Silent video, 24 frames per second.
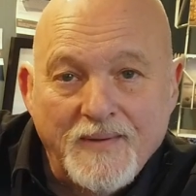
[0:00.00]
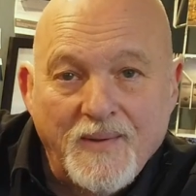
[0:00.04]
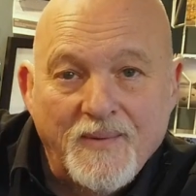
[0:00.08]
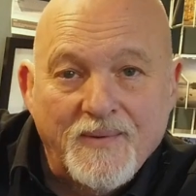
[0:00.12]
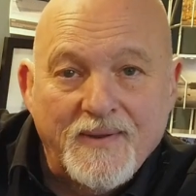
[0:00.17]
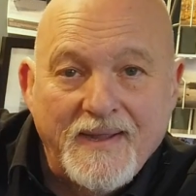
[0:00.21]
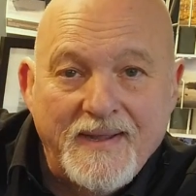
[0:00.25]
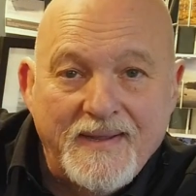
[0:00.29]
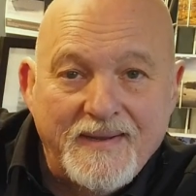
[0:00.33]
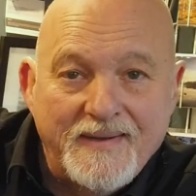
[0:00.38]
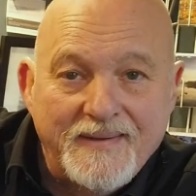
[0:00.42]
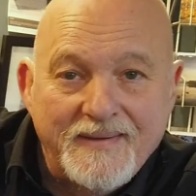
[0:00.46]

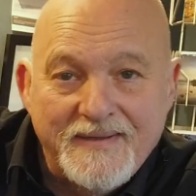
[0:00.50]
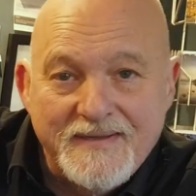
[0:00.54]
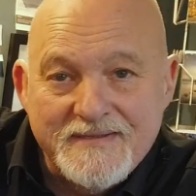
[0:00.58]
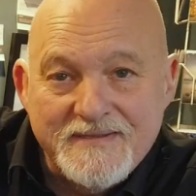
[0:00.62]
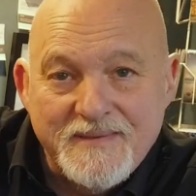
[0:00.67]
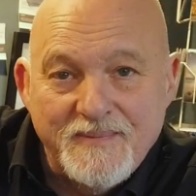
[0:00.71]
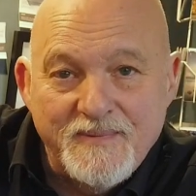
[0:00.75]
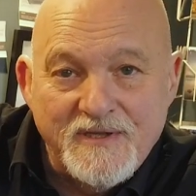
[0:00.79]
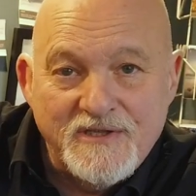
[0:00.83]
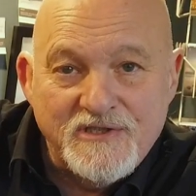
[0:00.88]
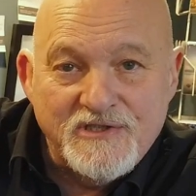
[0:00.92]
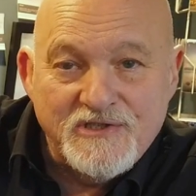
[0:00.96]
Okay, here's
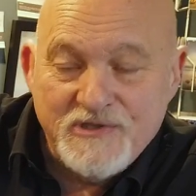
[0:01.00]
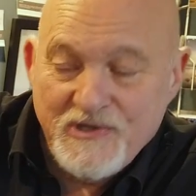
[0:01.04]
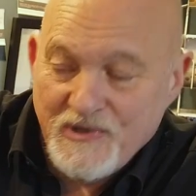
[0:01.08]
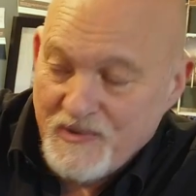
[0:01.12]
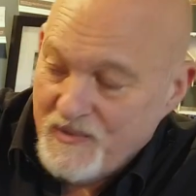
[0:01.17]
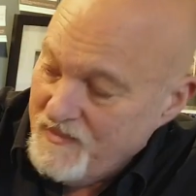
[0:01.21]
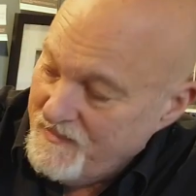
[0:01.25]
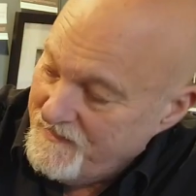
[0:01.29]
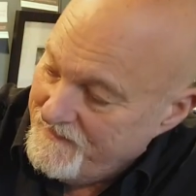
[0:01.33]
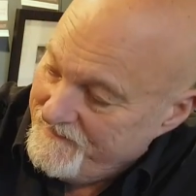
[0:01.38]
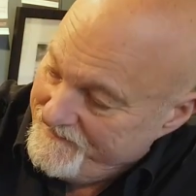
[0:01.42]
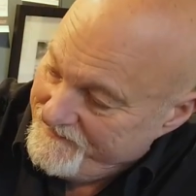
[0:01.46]
image
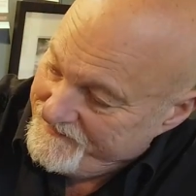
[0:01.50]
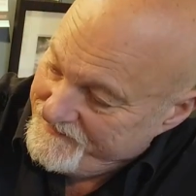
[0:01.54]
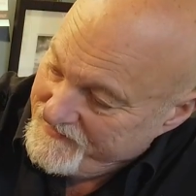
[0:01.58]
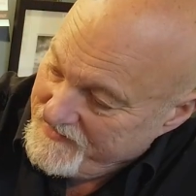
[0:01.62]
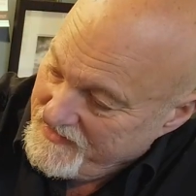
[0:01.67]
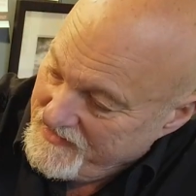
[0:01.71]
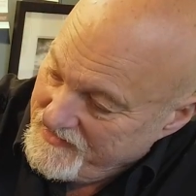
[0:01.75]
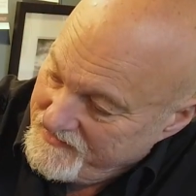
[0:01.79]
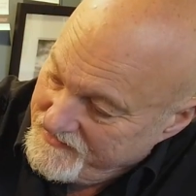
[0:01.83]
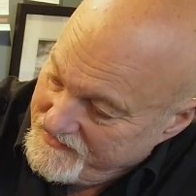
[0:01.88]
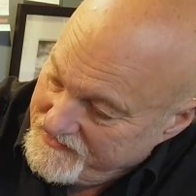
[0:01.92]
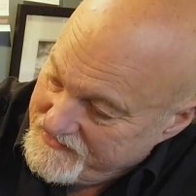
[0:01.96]
2.
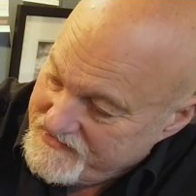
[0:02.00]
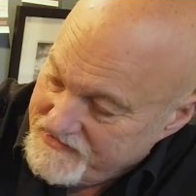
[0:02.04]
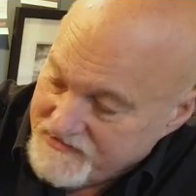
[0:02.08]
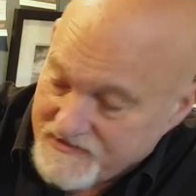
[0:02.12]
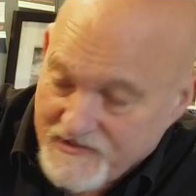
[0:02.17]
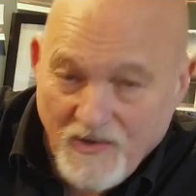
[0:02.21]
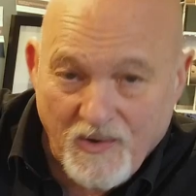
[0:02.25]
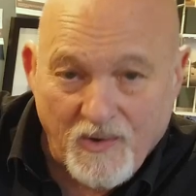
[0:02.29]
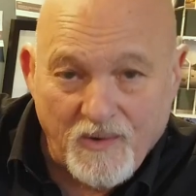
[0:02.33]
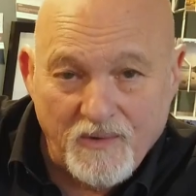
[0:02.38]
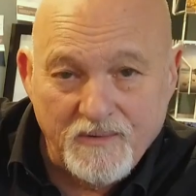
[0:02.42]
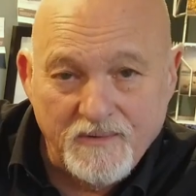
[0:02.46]
This is
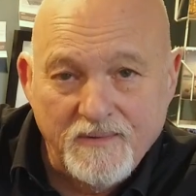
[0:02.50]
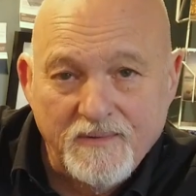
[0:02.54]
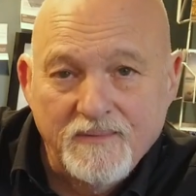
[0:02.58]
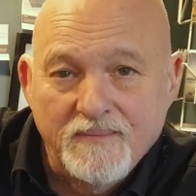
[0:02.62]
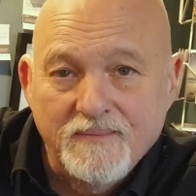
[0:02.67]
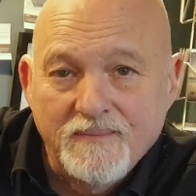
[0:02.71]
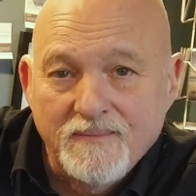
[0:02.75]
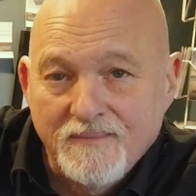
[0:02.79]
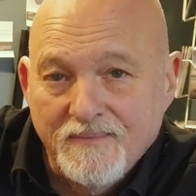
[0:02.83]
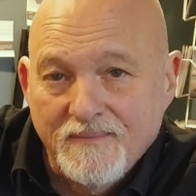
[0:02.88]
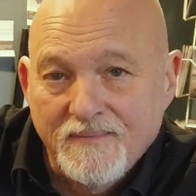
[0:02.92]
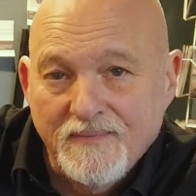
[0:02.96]
called
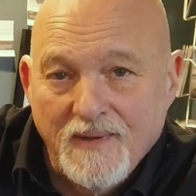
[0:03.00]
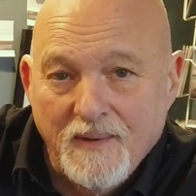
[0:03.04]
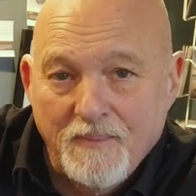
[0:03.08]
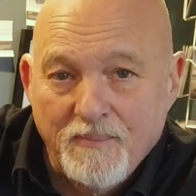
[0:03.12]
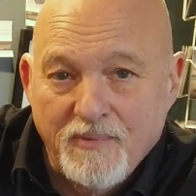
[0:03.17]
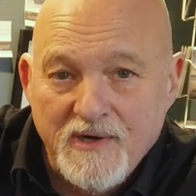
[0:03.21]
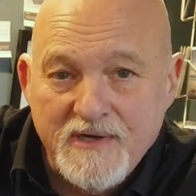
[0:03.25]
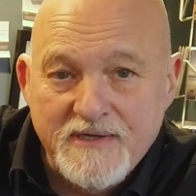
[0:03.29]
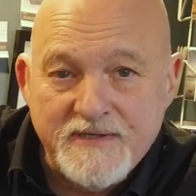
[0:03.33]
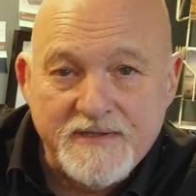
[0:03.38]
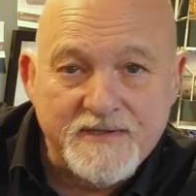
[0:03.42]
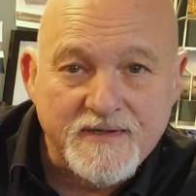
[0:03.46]
A
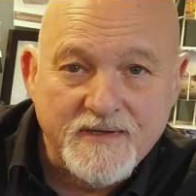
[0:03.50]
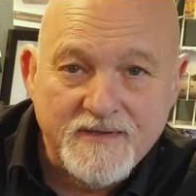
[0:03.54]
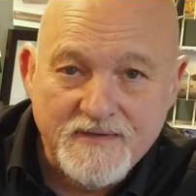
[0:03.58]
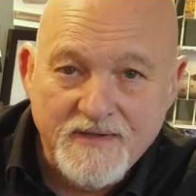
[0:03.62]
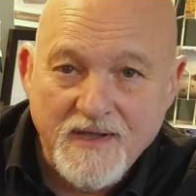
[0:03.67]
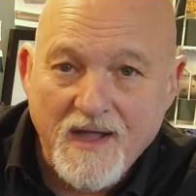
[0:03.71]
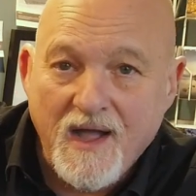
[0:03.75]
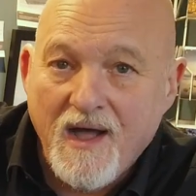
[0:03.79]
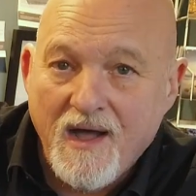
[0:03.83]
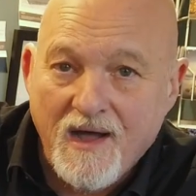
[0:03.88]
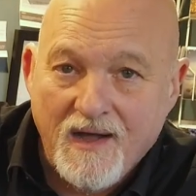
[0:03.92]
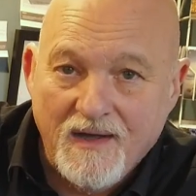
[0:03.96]
Brisk
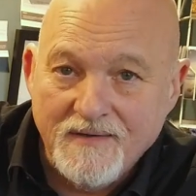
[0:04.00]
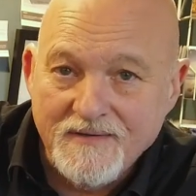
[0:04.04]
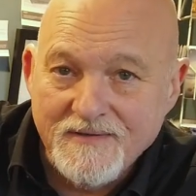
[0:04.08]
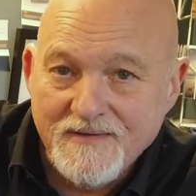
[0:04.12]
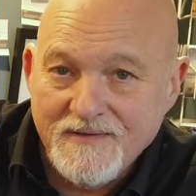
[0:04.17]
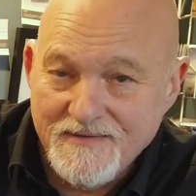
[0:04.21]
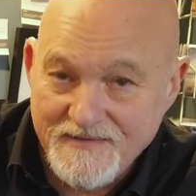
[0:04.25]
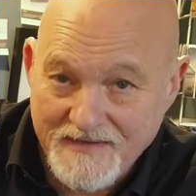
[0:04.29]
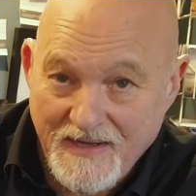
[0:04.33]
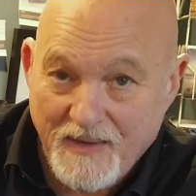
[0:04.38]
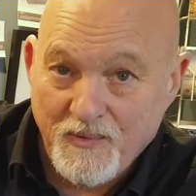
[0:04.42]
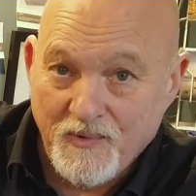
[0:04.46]
Start,
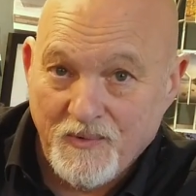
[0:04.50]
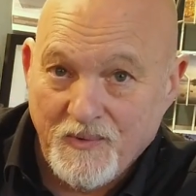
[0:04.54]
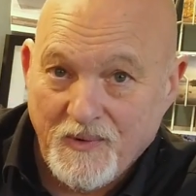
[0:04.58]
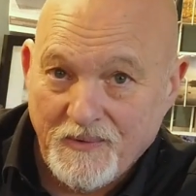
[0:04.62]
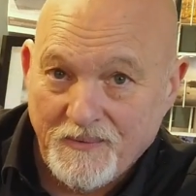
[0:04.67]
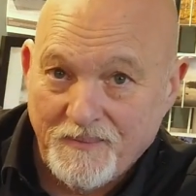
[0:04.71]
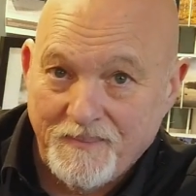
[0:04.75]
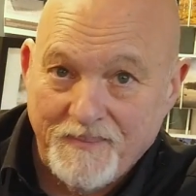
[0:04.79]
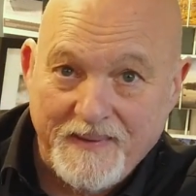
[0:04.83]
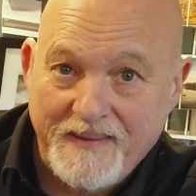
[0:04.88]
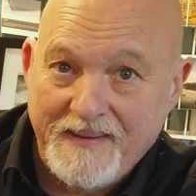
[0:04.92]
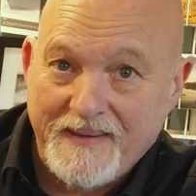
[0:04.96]

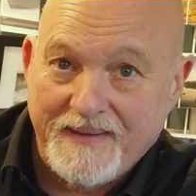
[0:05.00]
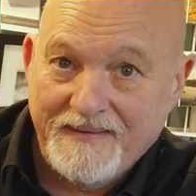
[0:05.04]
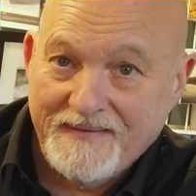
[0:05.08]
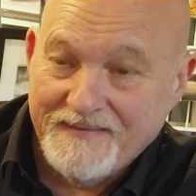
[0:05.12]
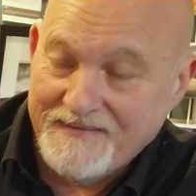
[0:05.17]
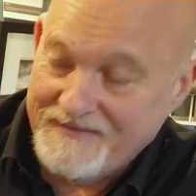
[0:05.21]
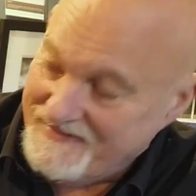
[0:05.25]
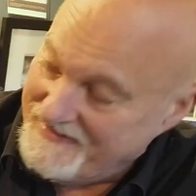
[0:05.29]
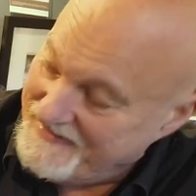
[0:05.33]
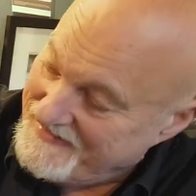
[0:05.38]
Southwold Pier.